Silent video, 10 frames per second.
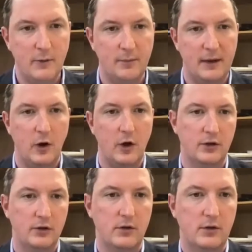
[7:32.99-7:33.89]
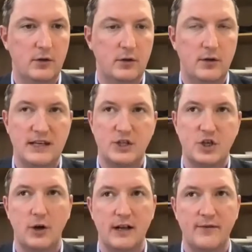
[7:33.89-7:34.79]
We've been on this
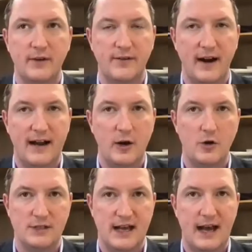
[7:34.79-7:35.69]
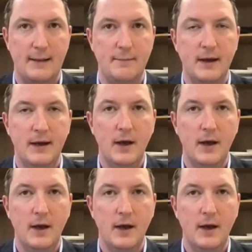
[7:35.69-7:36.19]
journey for a very long time.